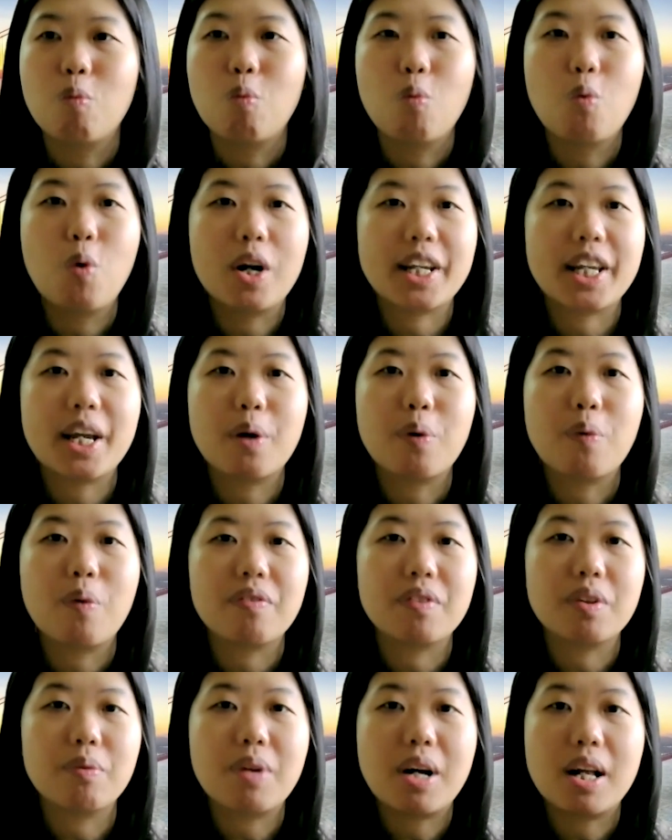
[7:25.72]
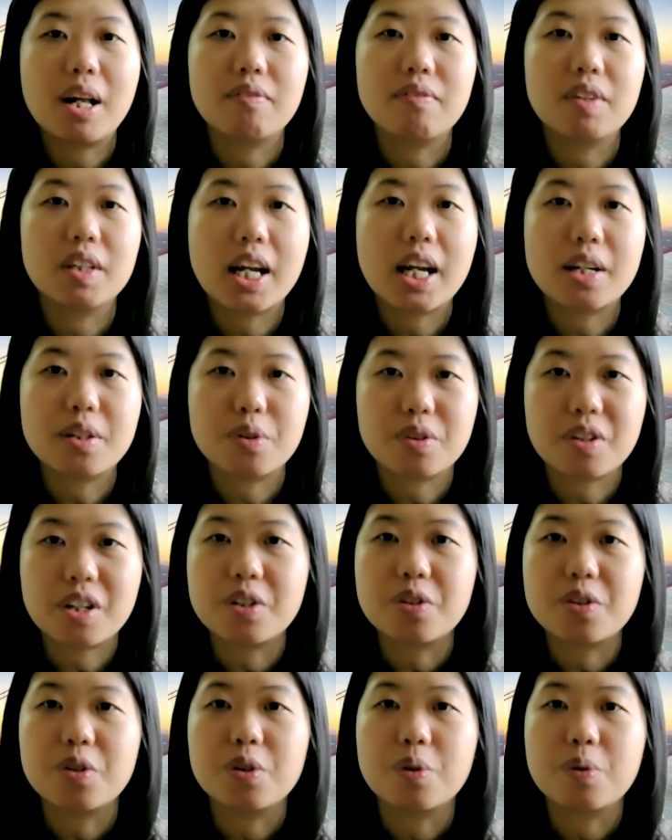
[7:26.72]
working with the relevant
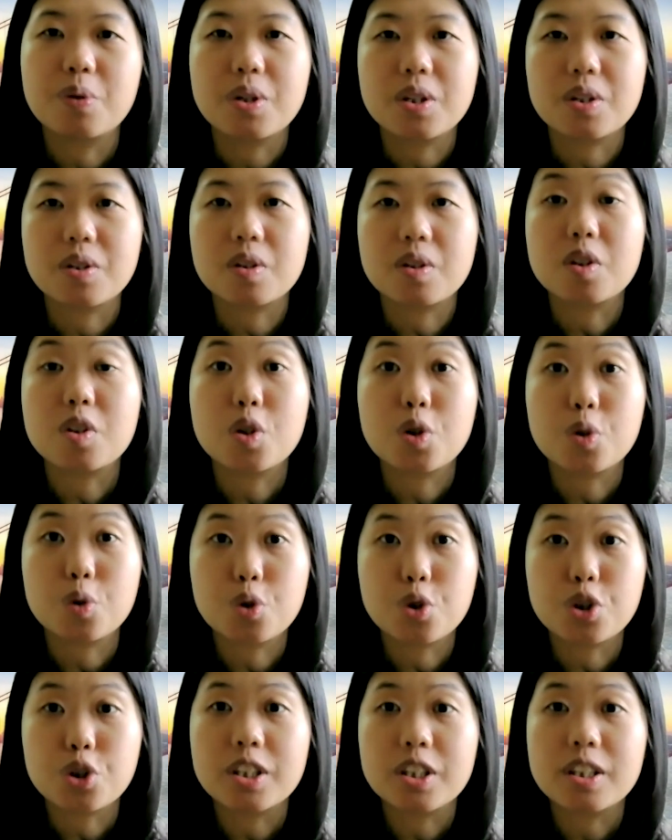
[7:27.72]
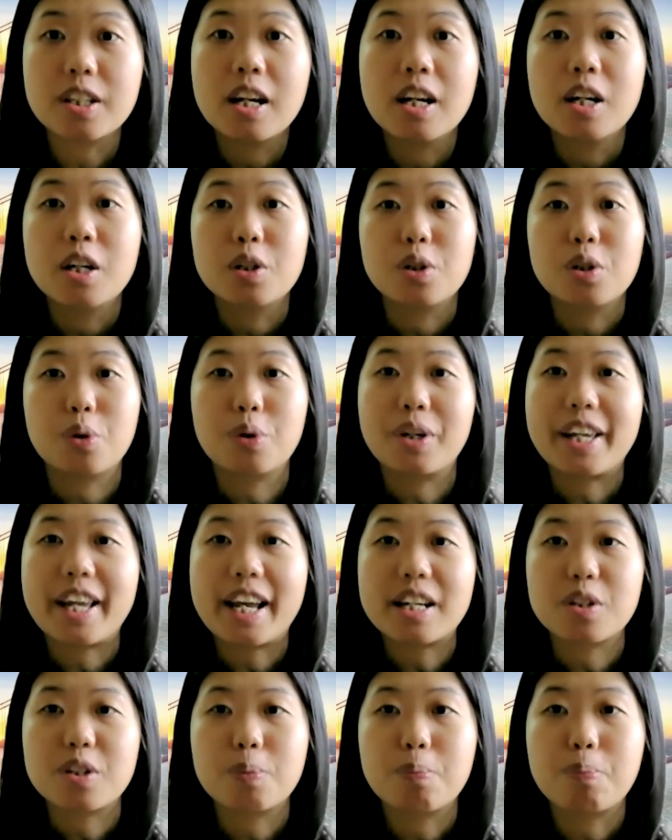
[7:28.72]
educational institution to
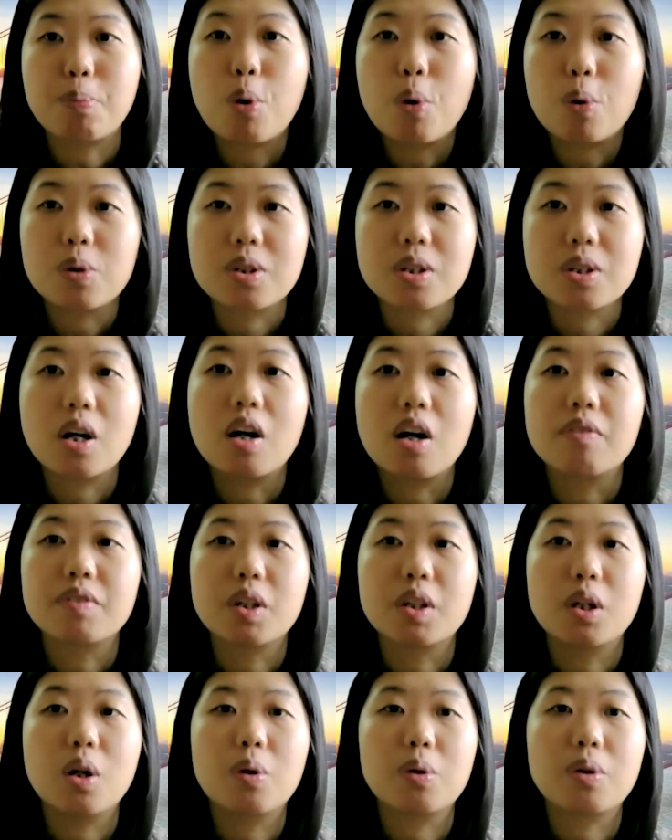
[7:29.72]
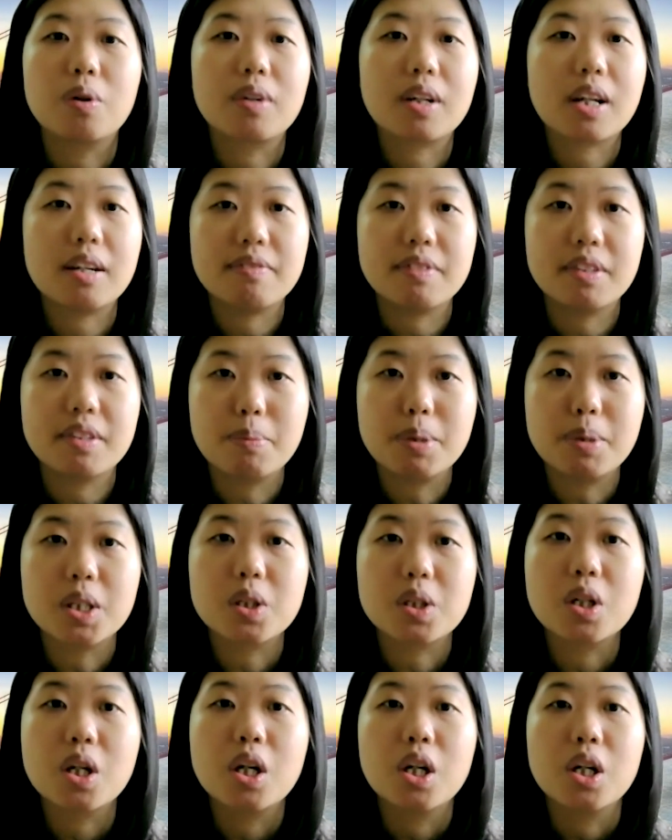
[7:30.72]
get support of the local
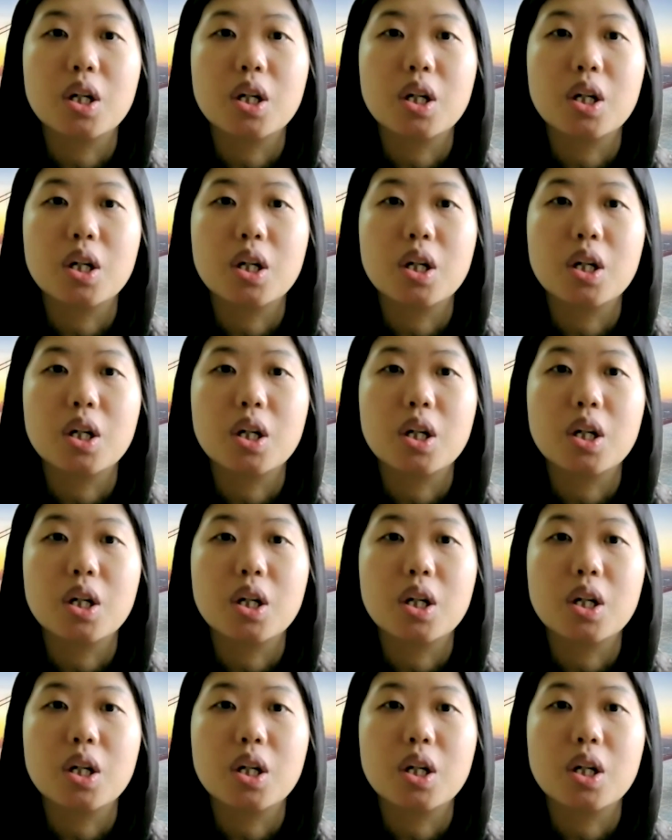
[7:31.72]
government